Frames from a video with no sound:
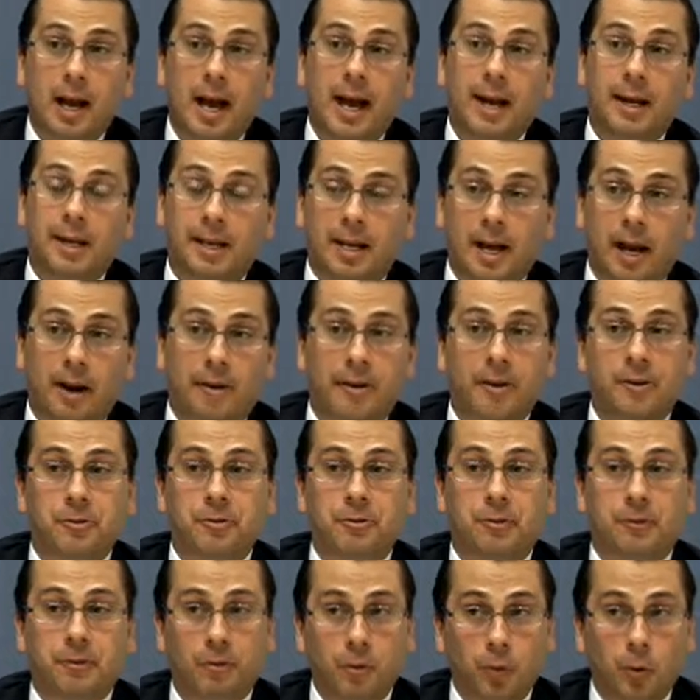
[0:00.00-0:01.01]
and encourage
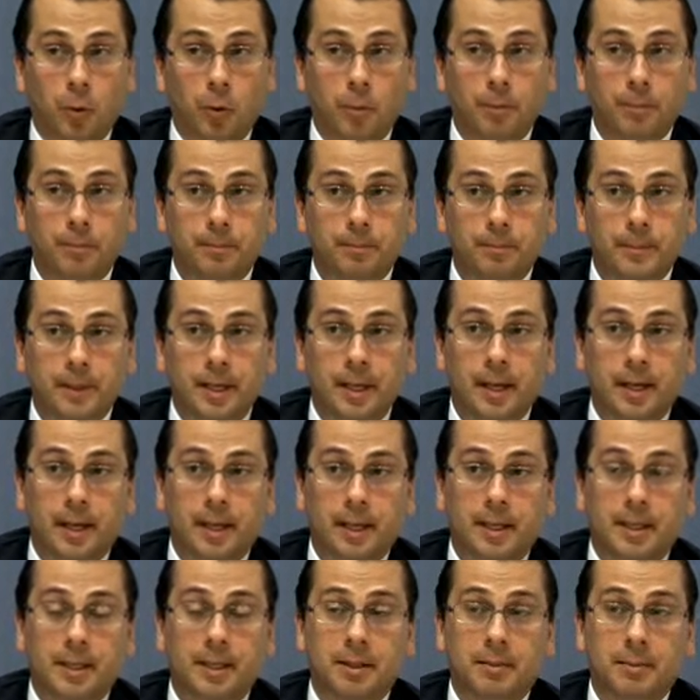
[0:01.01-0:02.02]
reform
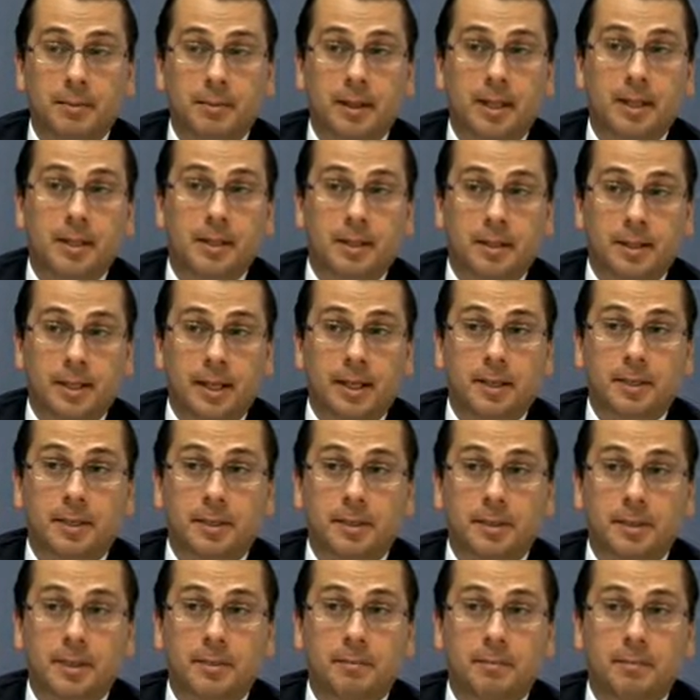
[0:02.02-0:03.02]
in the
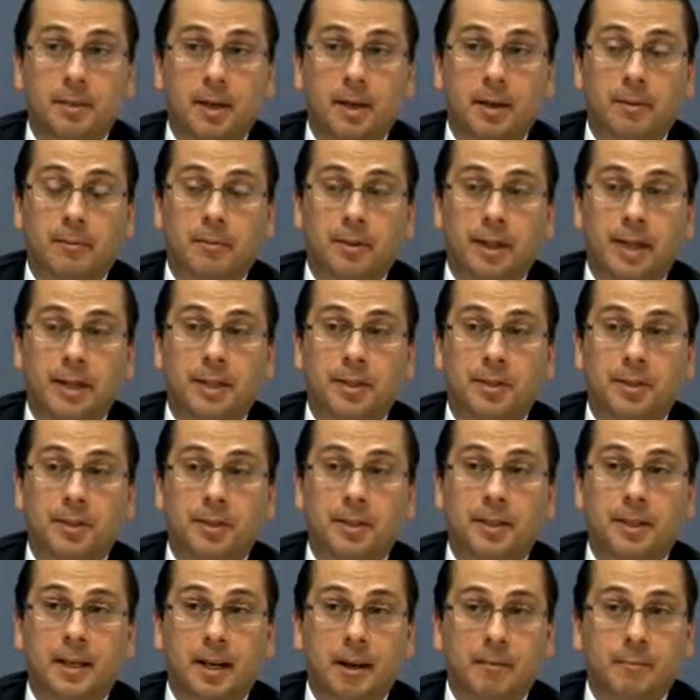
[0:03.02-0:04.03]
sectors related to
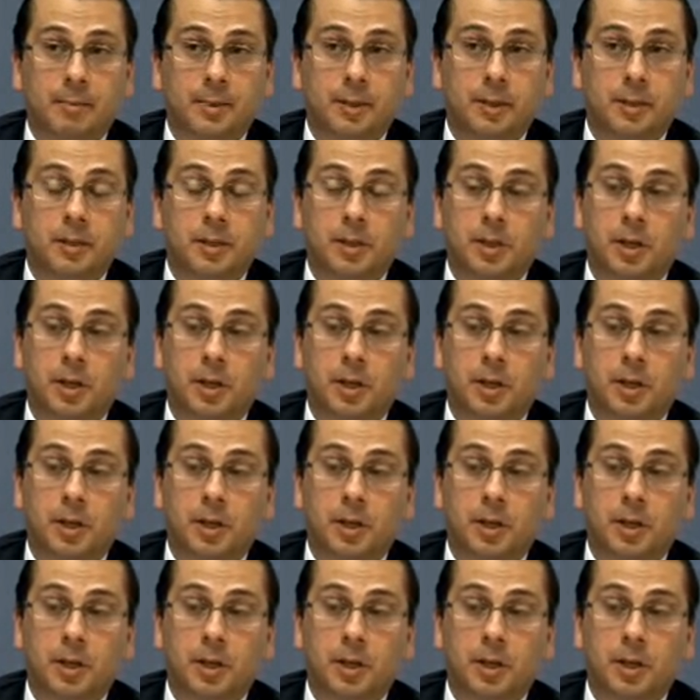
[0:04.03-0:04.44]
the government.